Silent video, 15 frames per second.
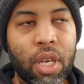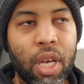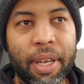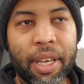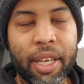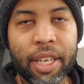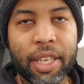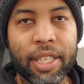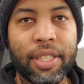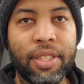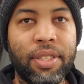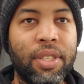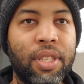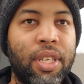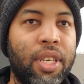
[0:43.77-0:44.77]

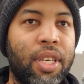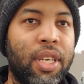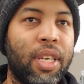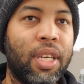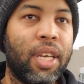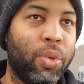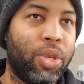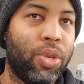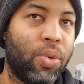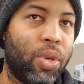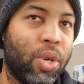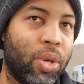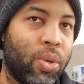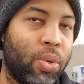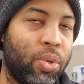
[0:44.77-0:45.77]
because when you
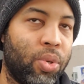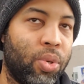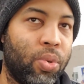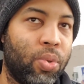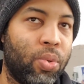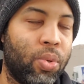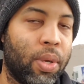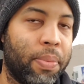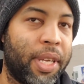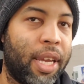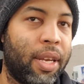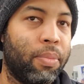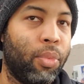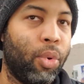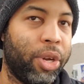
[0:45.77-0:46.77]
go to
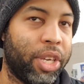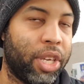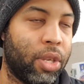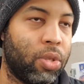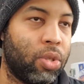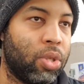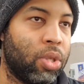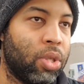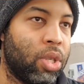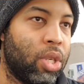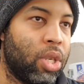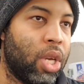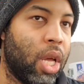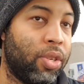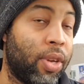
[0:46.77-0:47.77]
obtain a mortgage,
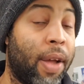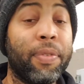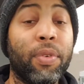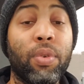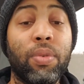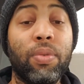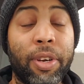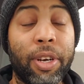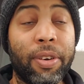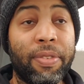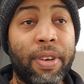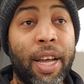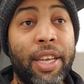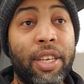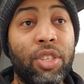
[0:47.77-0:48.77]
you have to
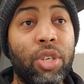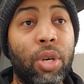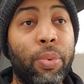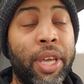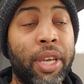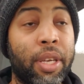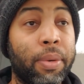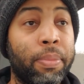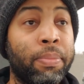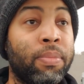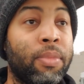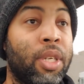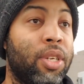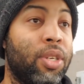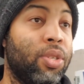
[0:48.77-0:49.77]
verify and show income.
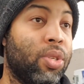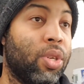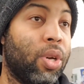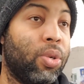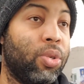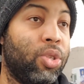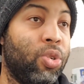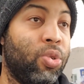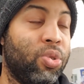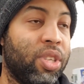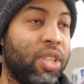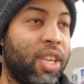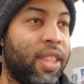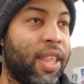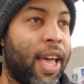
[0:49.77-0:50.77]
So
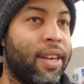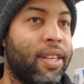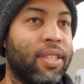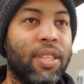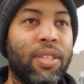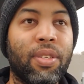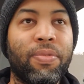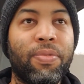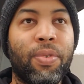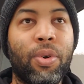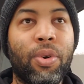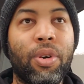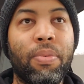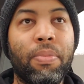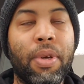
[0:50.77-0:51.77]
usually that is in the
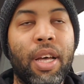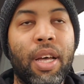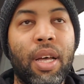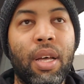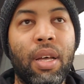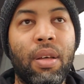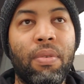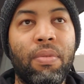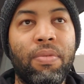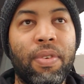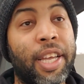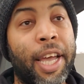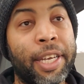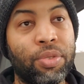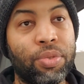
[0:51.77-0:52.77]
form of
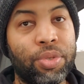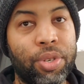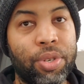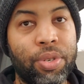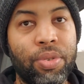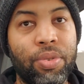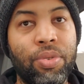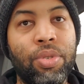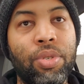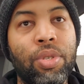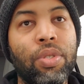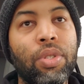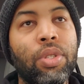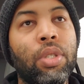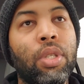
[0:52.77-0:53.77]
tax returns
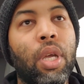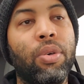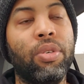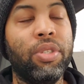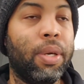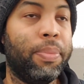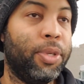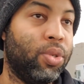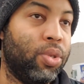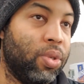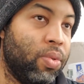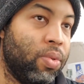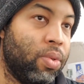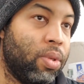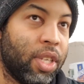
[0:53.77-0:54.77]
or
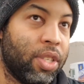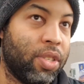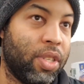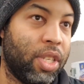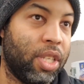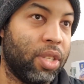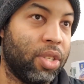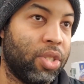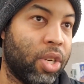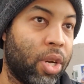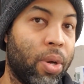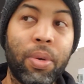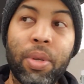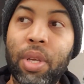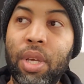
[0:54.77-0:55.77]
W-2s that you need to
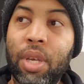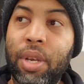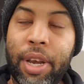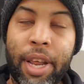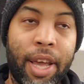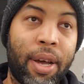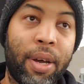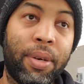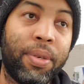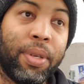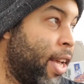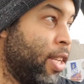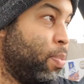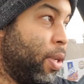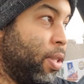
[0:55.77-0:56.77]
show. Now,
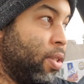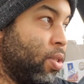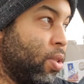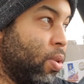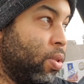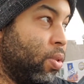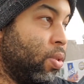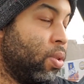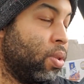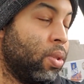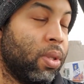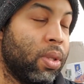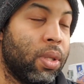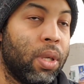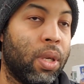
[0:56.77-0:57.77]
as business owners,
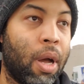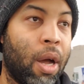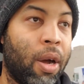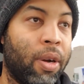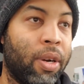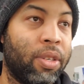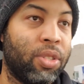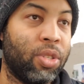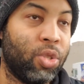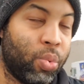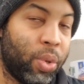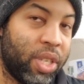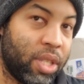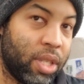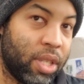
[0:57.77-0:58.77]
our
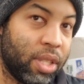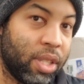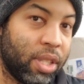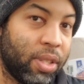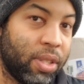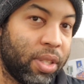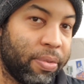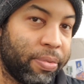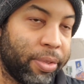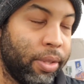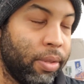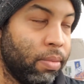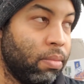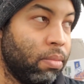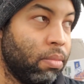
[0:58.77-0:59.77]
situation is a little different.